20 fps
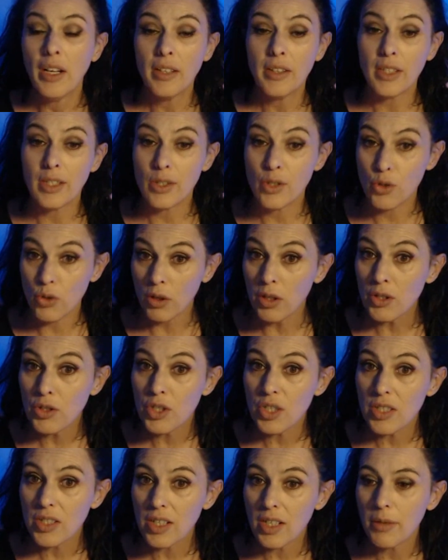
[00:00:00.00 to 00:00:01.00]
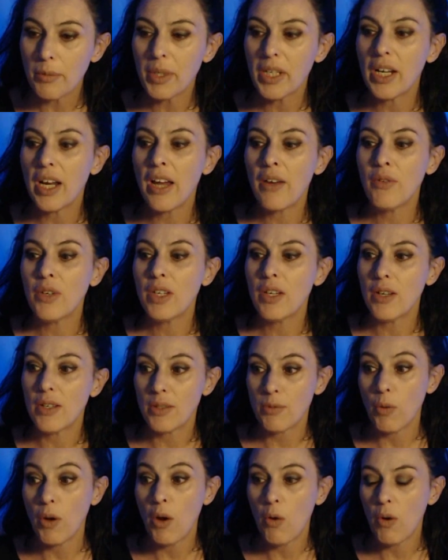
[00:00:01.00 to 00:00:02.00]
the astrology is going to be heavy,
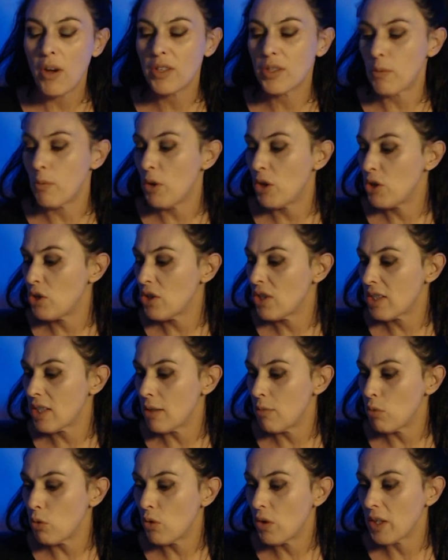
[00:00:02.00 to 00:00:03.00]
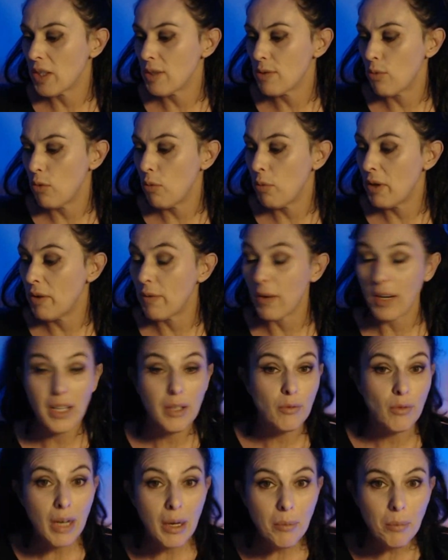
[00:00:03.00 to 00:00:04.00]
as well as emergency bookings will be
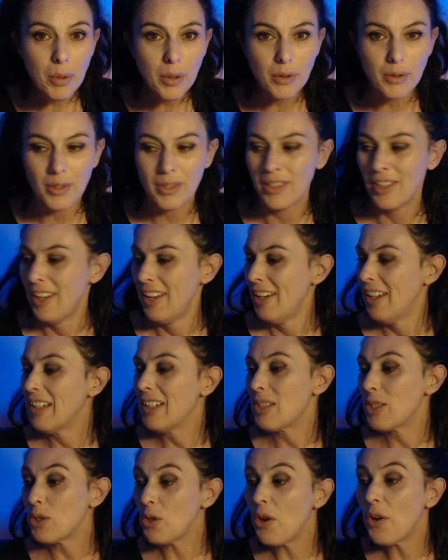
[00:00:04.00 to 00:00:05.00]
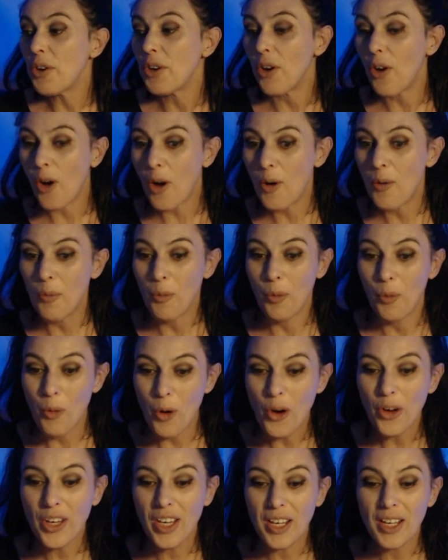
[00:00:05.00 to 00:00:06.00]
running rampant. So I'm
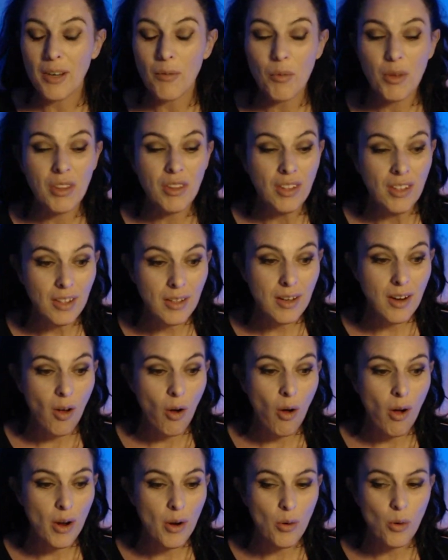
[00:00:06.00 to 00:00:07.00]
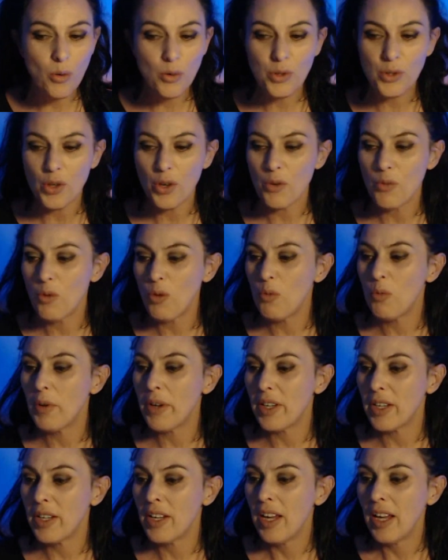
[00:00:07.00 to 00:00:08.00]
working in with it. I also will
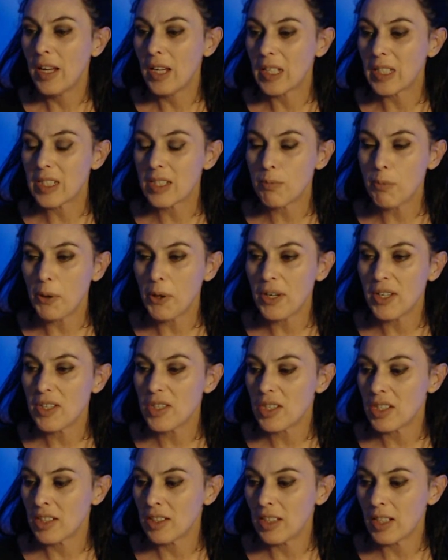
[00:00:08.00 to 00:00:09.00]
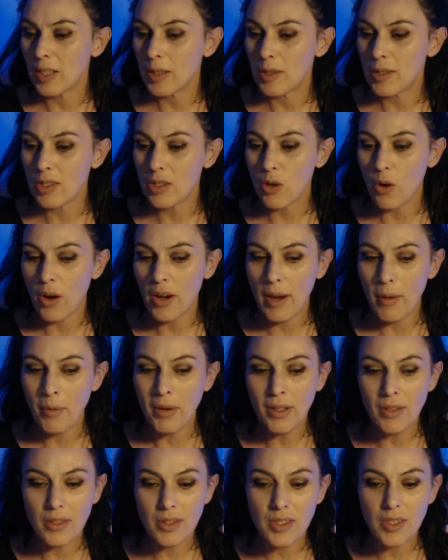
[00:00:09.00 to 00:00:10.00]
be experiencing these
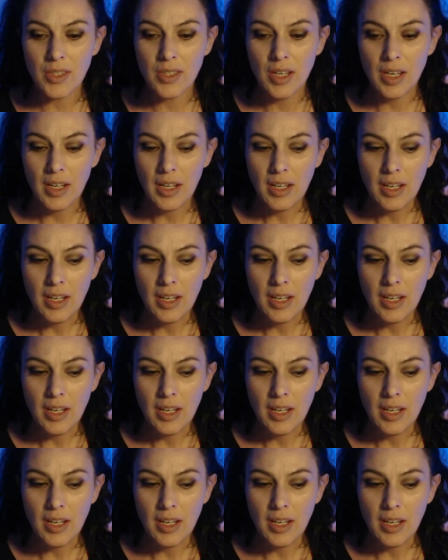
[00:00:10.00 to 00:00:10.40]
dynamics.